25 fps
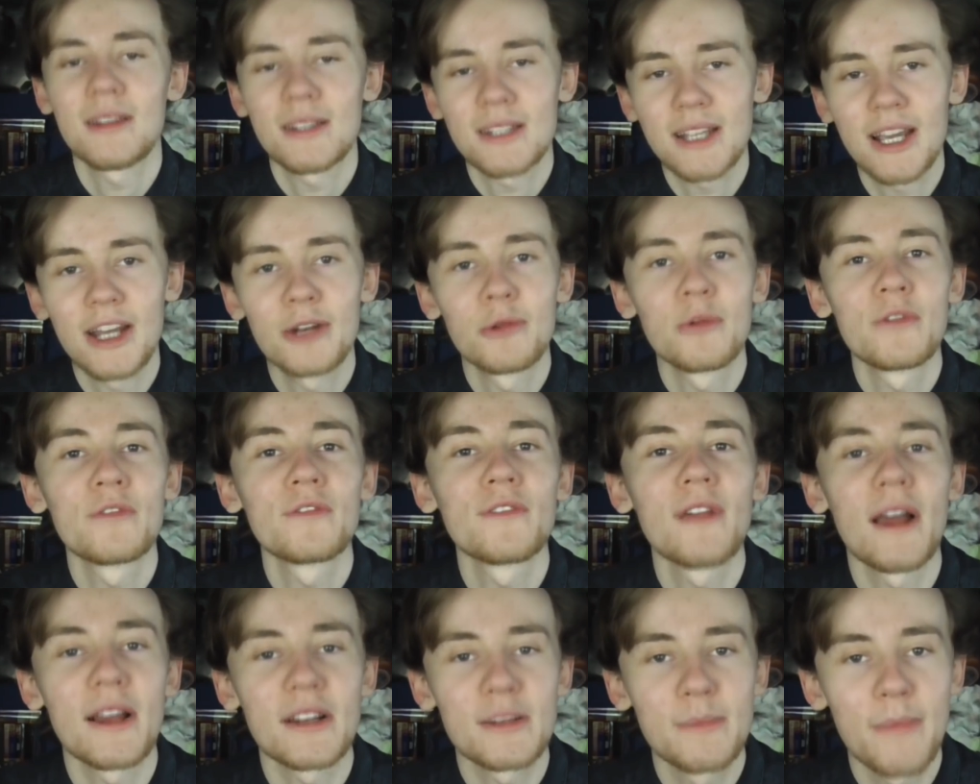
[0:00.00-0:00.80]
Let's kind of
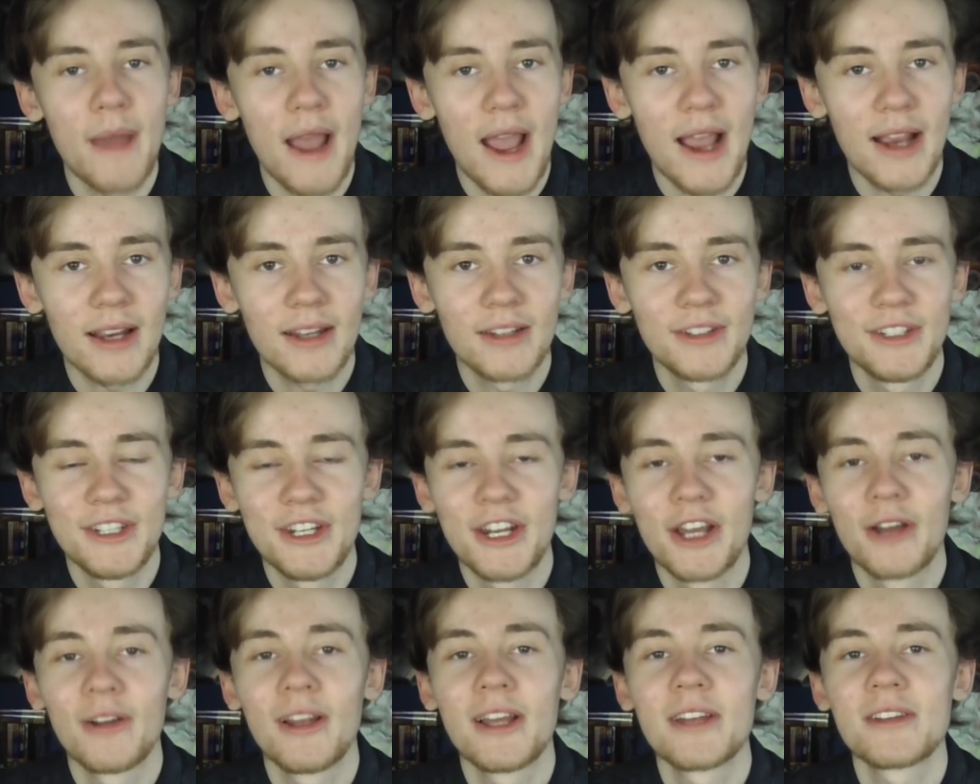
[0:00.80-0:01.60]
reflect back,
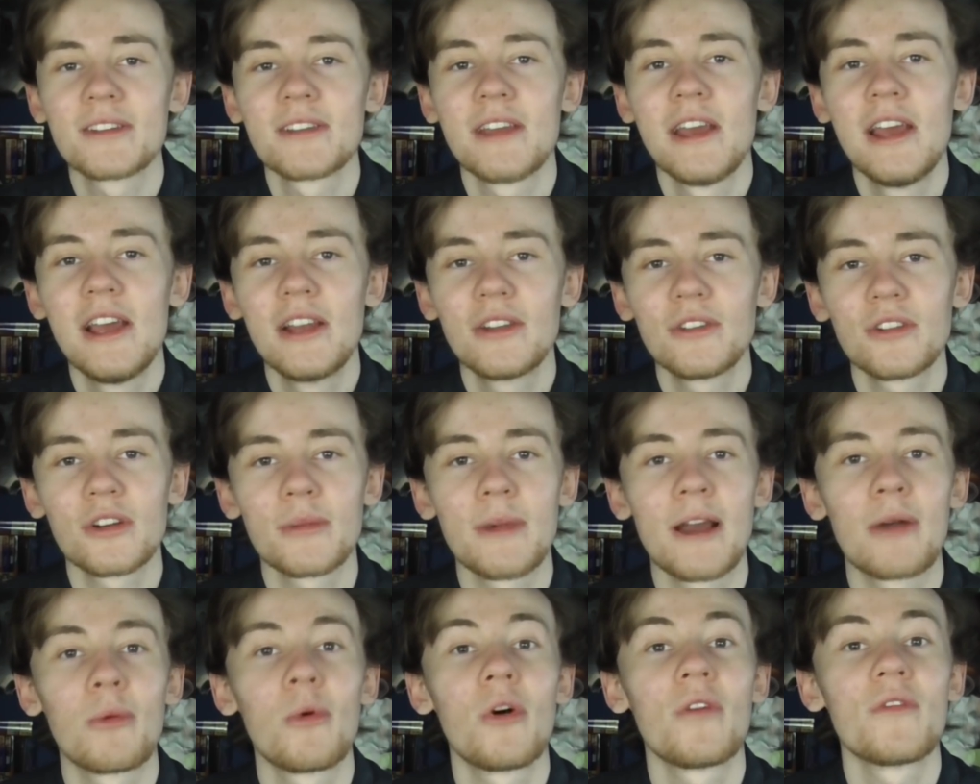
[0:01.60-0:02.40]
you know, let's talk
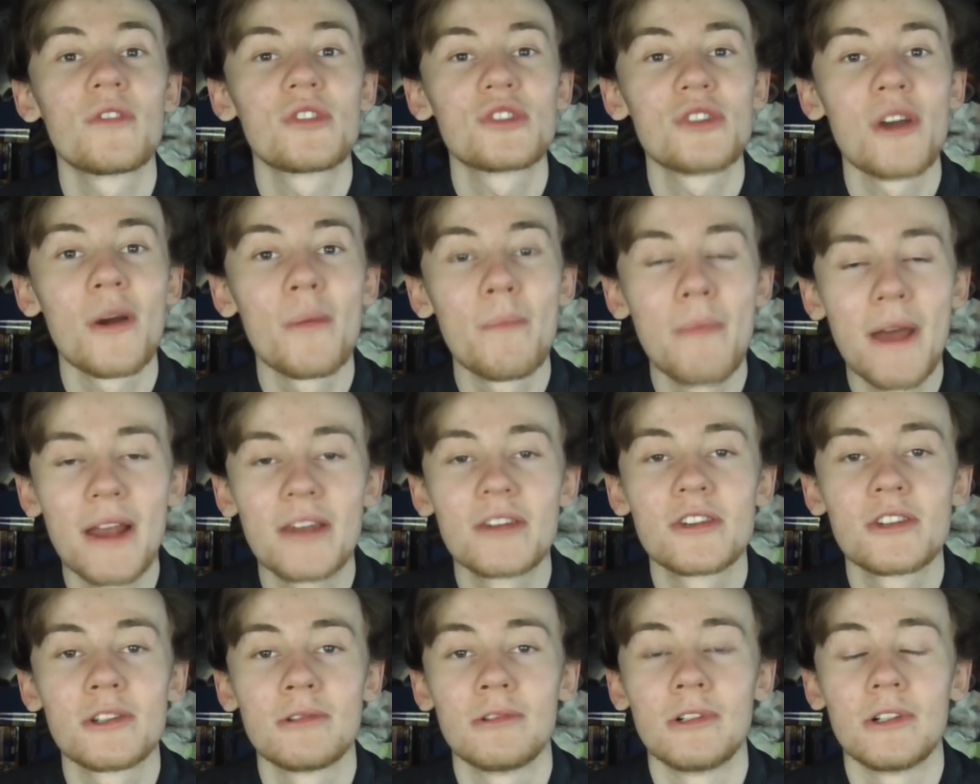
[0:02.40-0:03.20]
about what the show
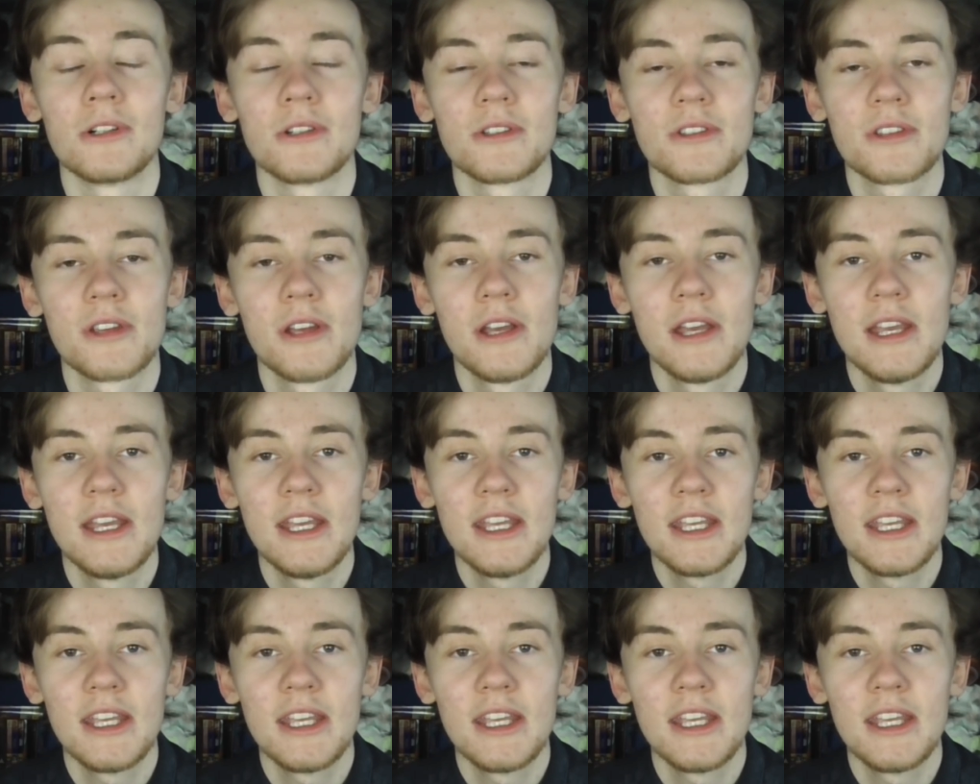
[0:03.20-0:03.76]
meant to us.